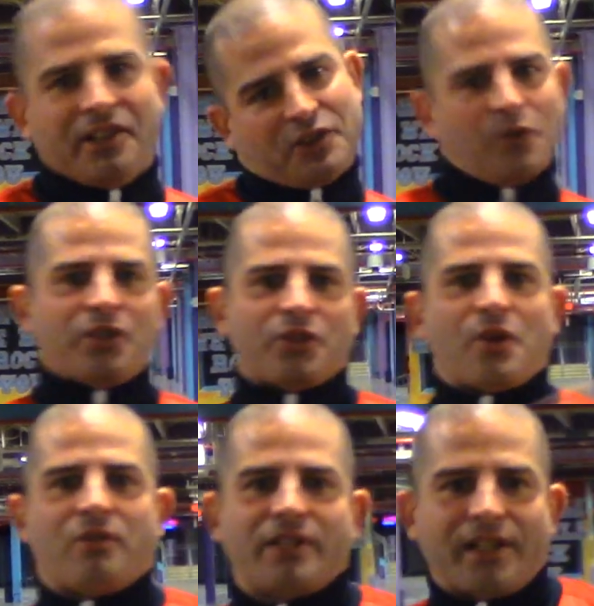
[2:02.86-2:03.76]
so this is
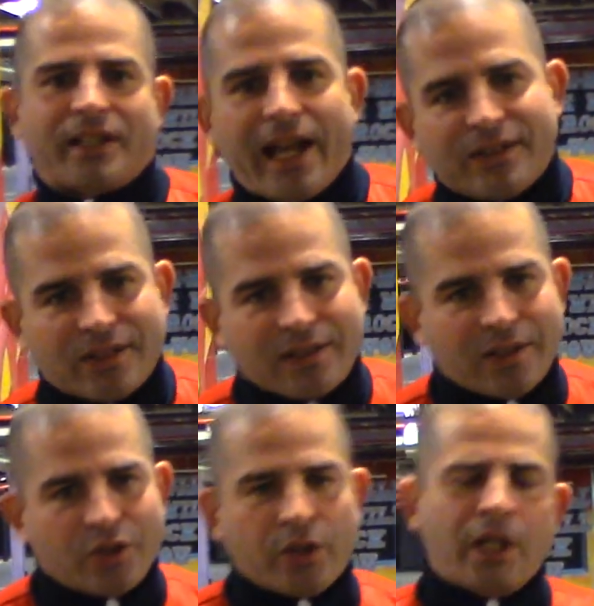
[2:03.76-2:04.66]
already a gangster
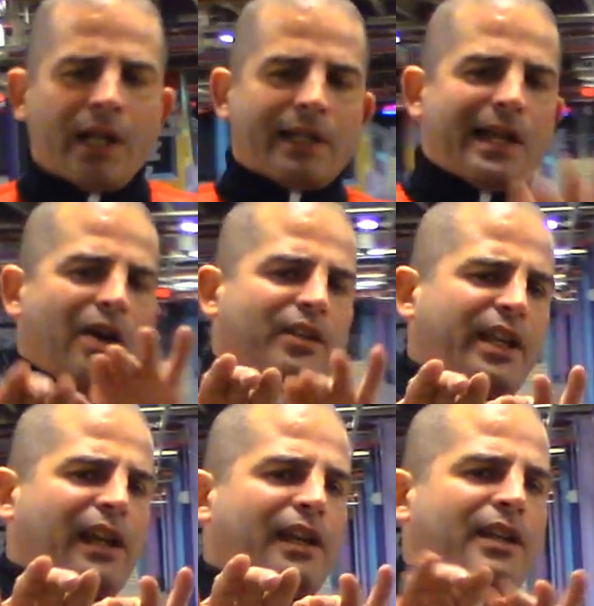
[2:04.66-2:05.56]
country. Now in
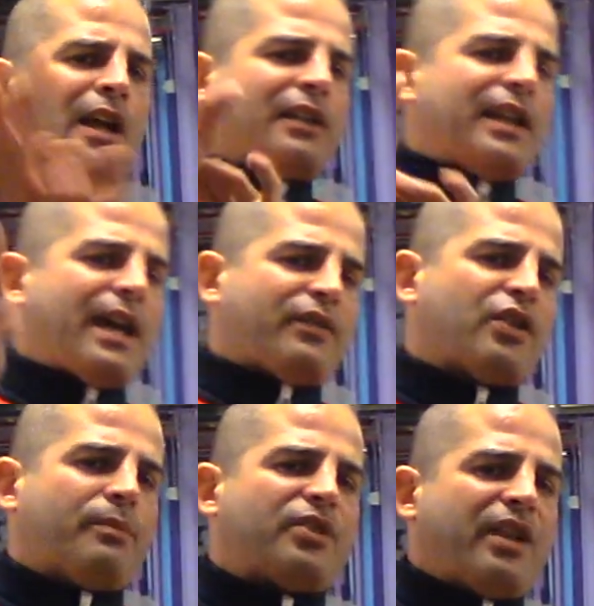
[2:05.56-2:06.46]
England, they have
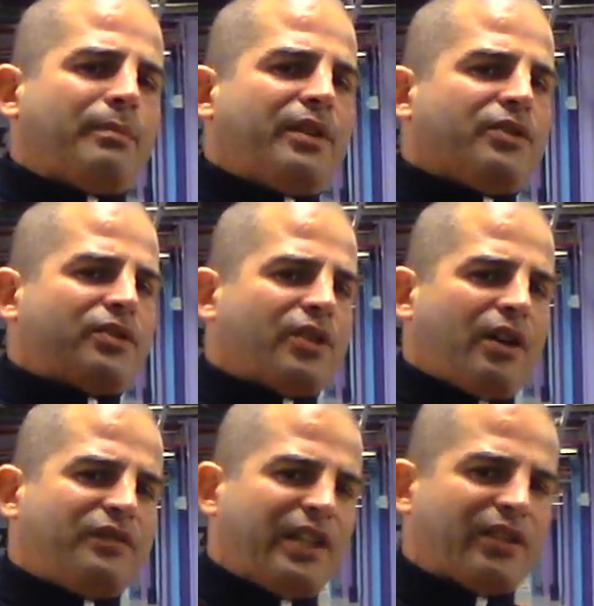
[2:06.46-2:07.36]
some semblance
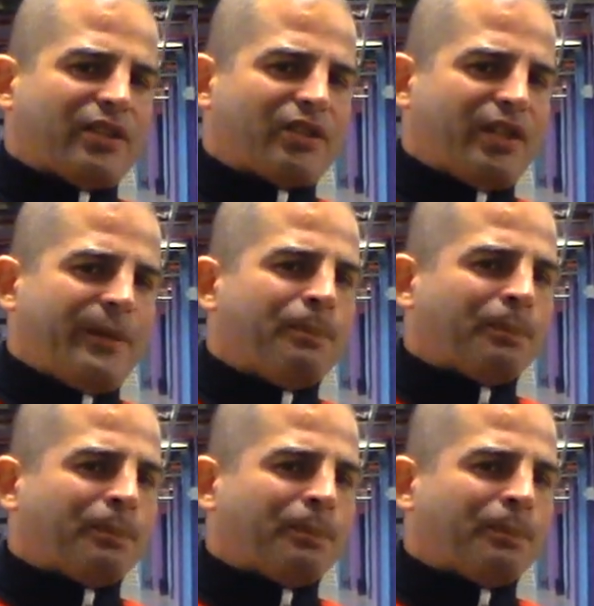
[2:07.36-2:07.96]
of decency.